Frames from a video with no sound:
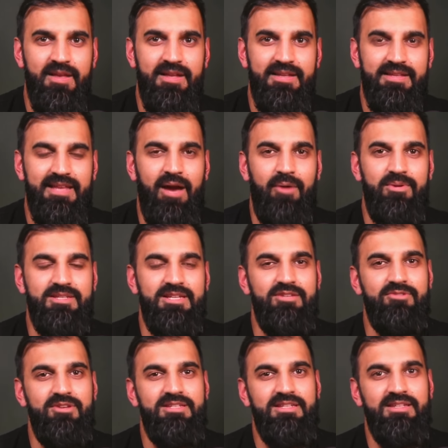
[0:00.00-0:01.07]
Now, it's
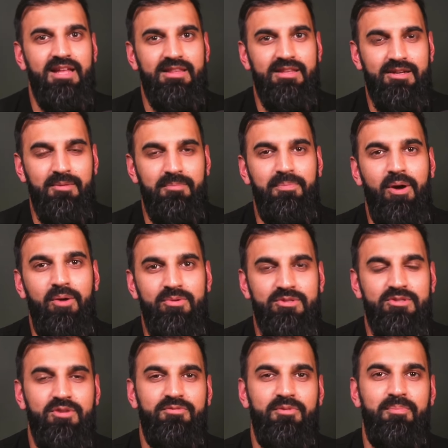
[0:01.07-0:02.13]
interesting that the
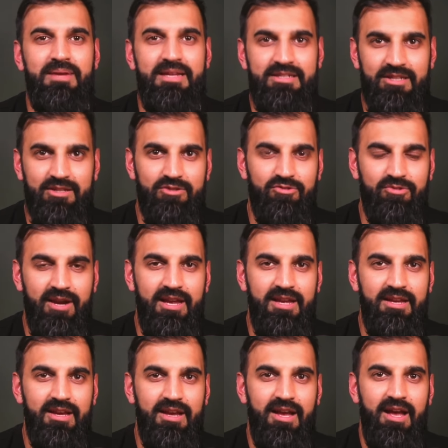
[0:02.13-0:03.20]
components of a bleaching
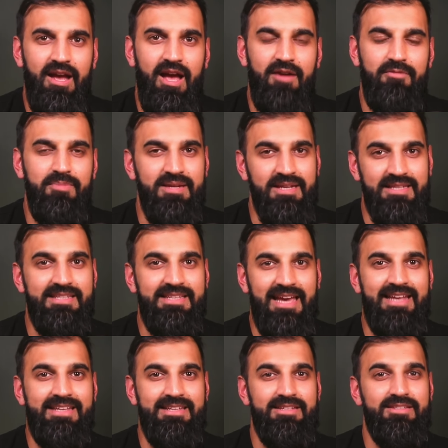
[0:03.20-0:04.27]
tray have been
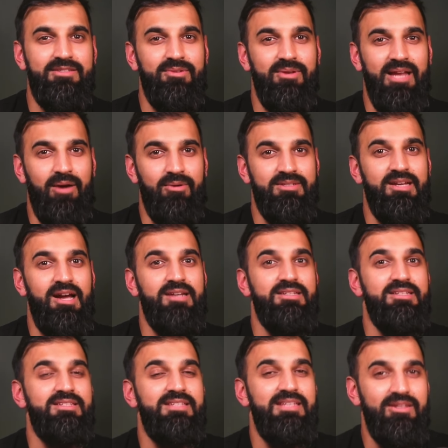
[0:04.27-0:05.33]
indicated to allow a
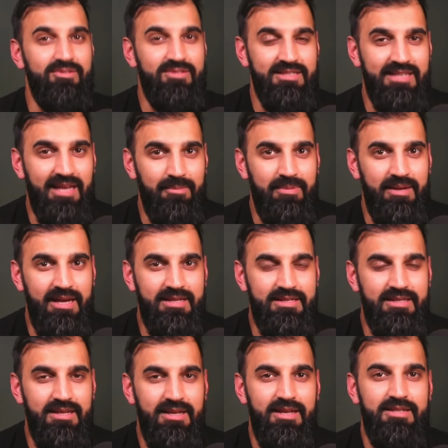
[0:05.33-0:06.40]
tighter seal to take place
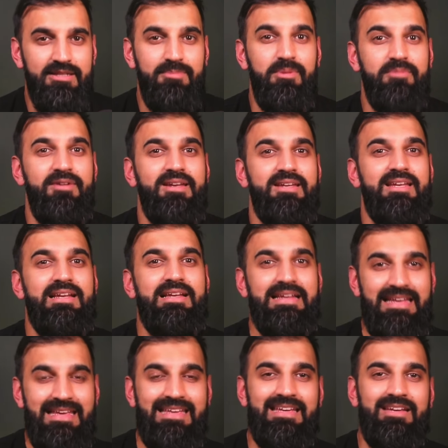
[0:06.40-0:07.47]
to prevent
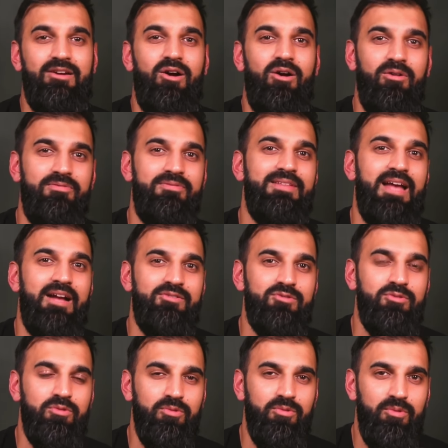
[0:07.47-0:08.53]
leaking off the
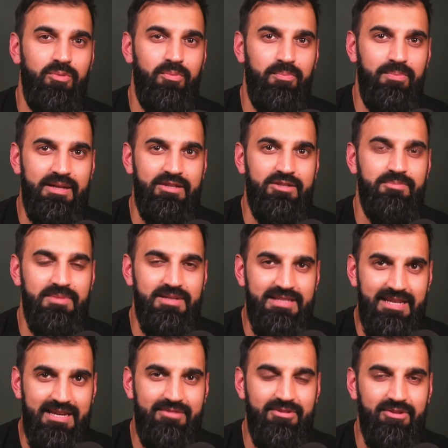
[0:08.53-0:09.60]
actual bleach
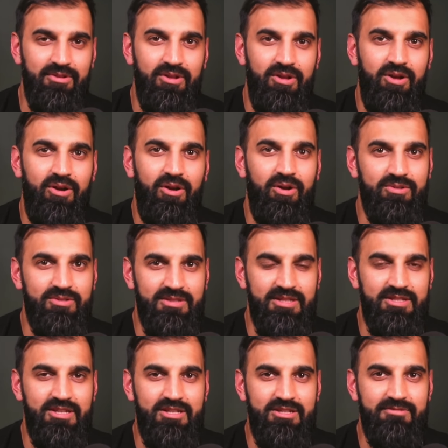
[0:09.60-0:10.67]
material onto the
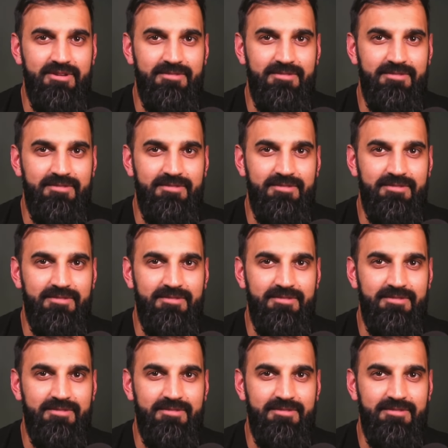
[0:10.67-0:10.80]
gingiva.